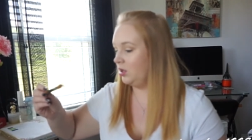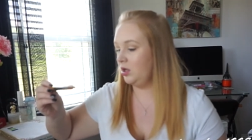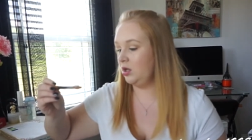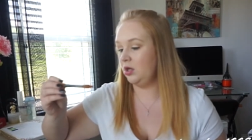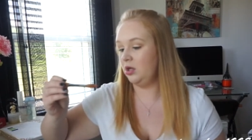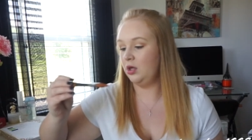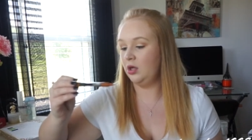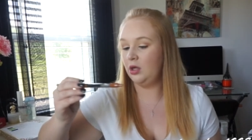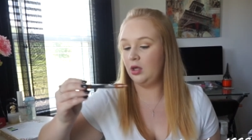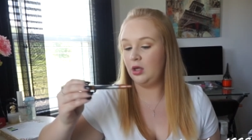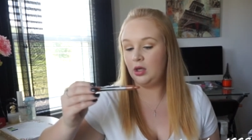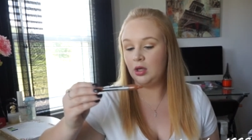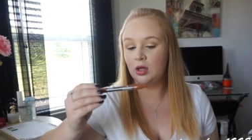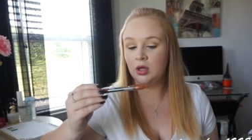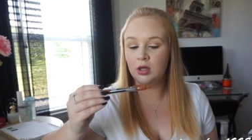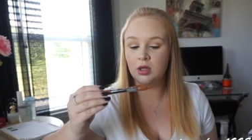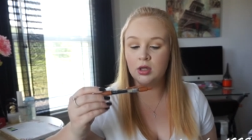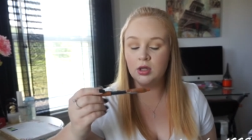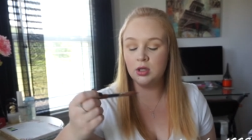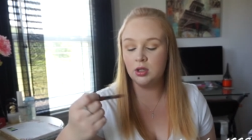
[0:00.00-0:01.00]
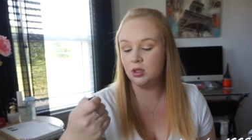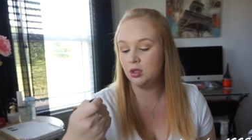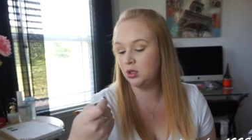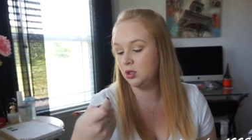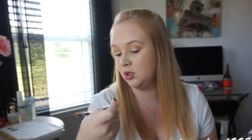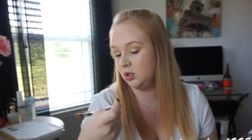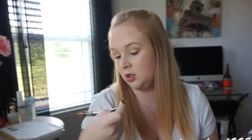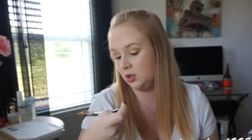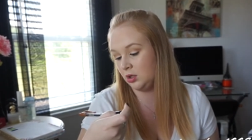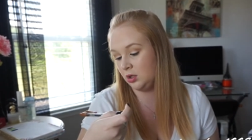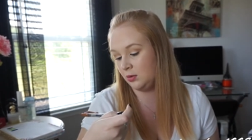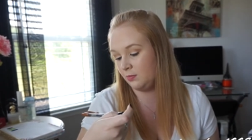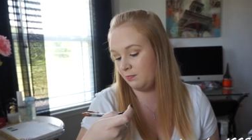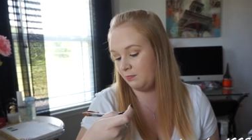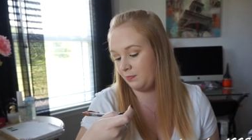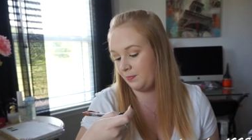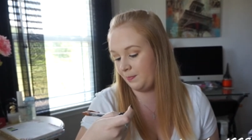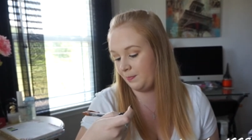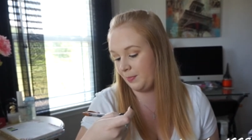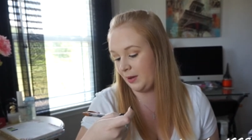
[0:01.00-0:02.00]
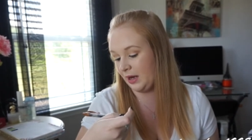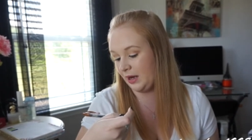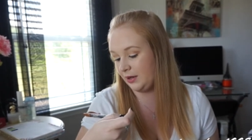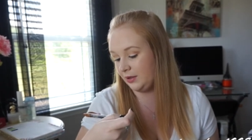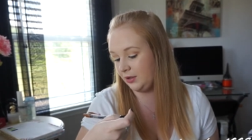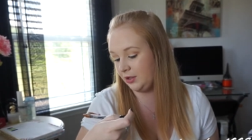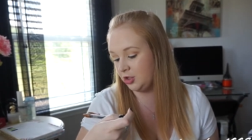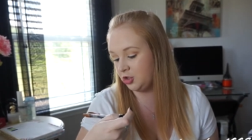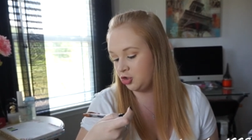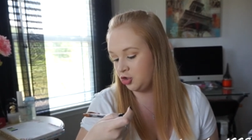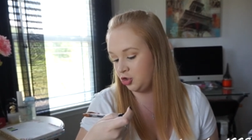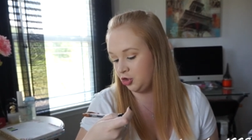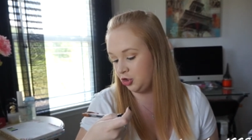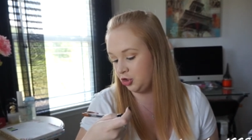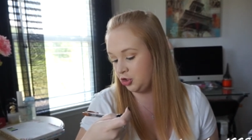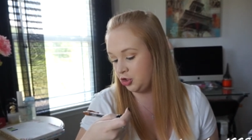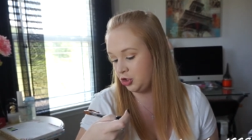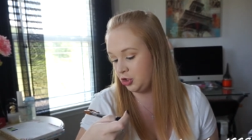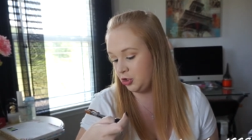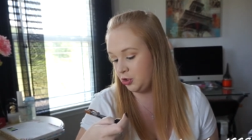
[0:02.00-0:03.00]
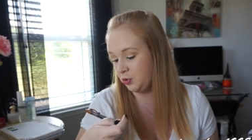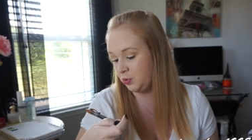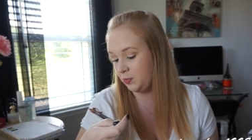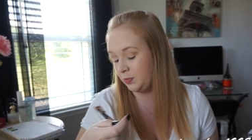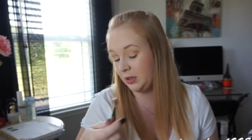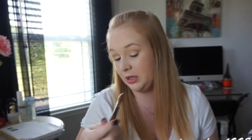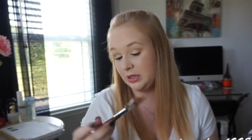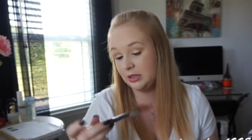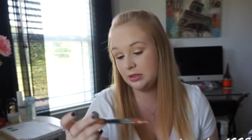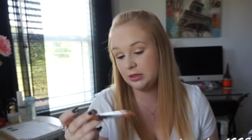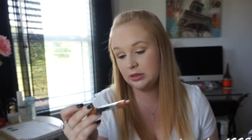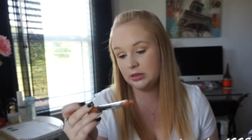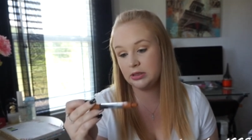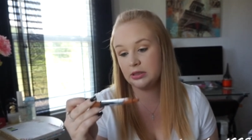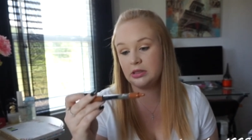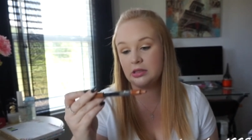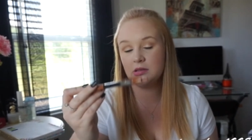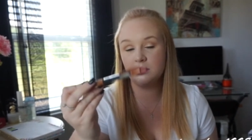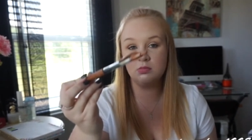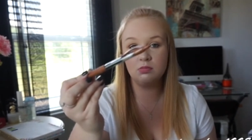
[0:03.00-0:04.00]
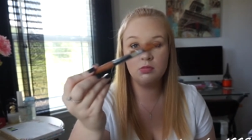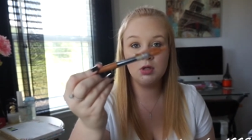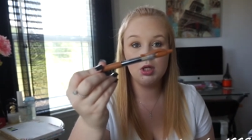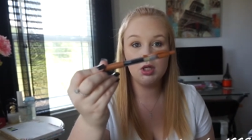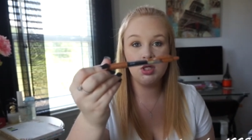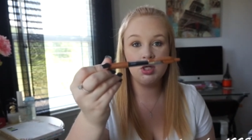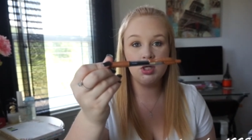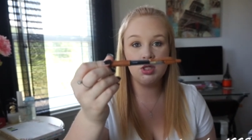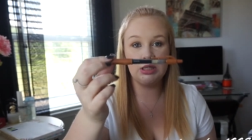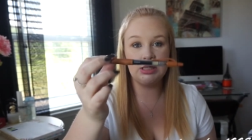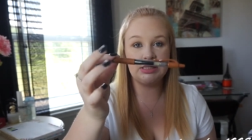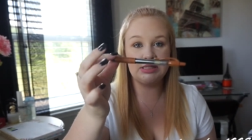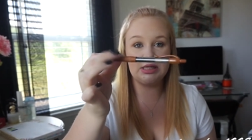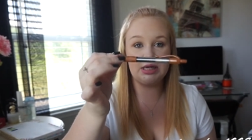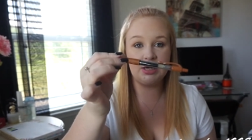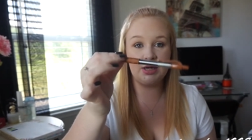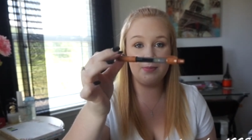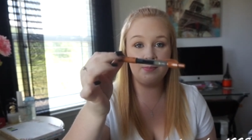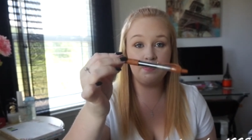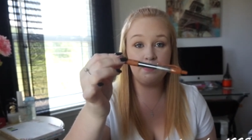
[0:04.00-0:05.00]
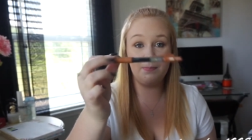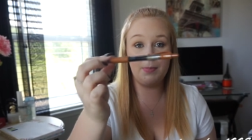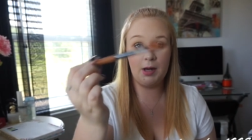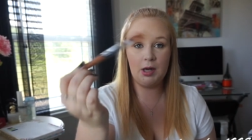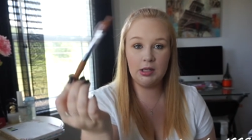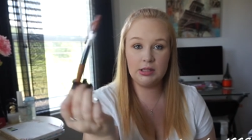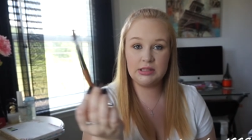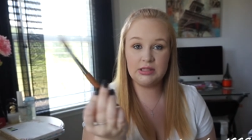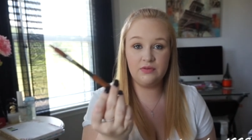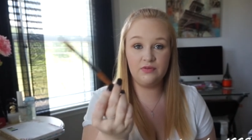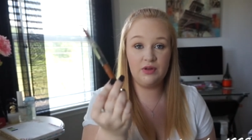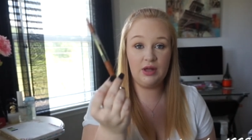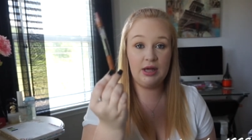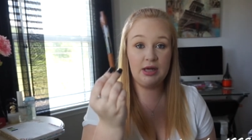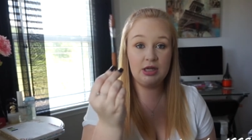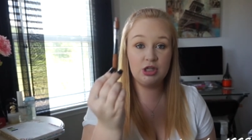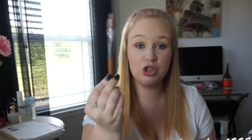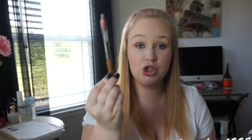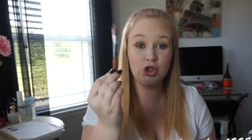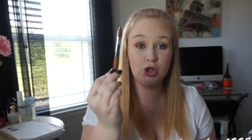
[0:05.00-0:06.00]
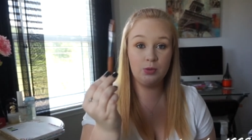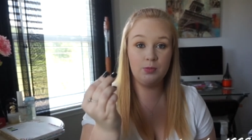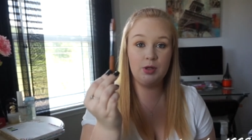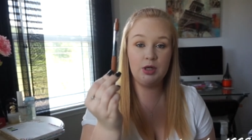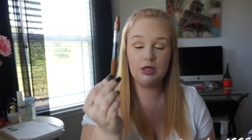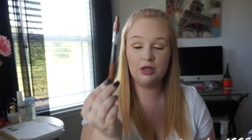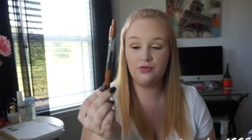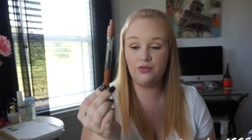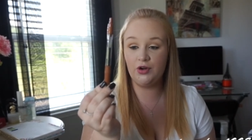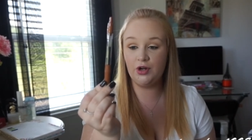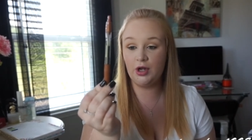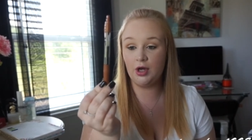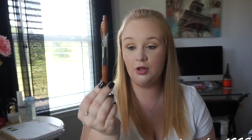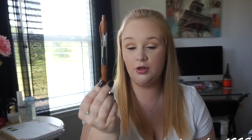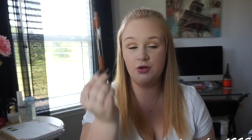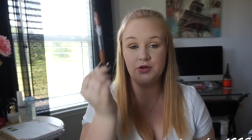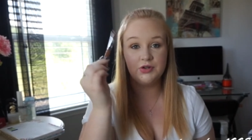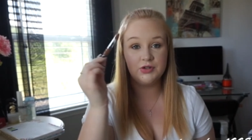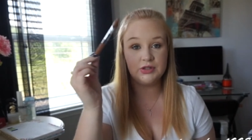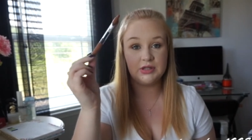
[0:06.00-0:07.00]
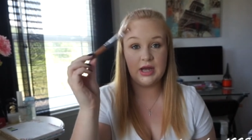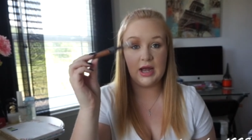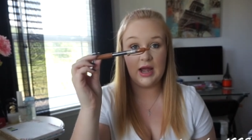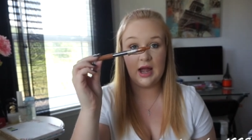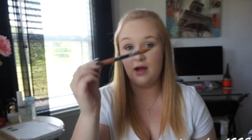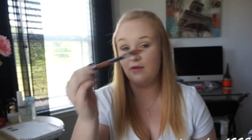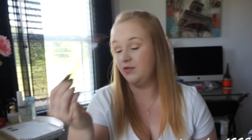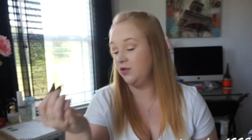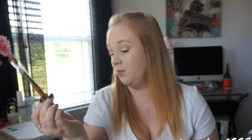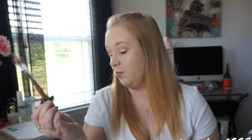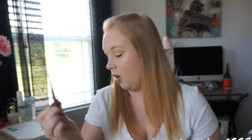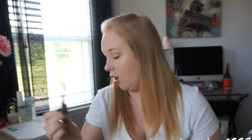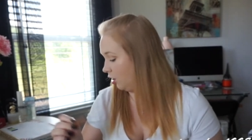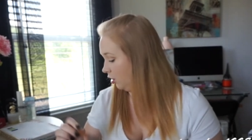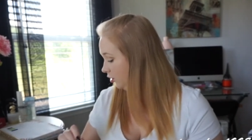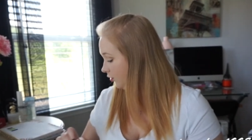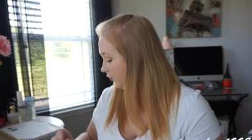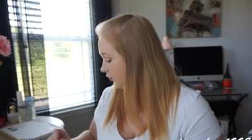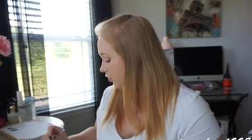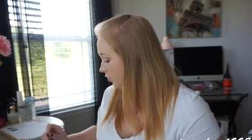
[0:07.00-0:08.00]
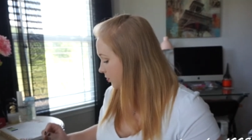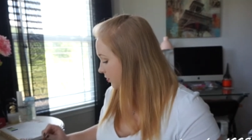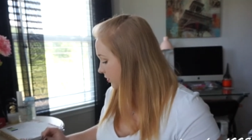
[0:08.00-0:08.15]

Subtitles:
the Pilot G2 pens. It's like a box of like so many different colors. I have them all over the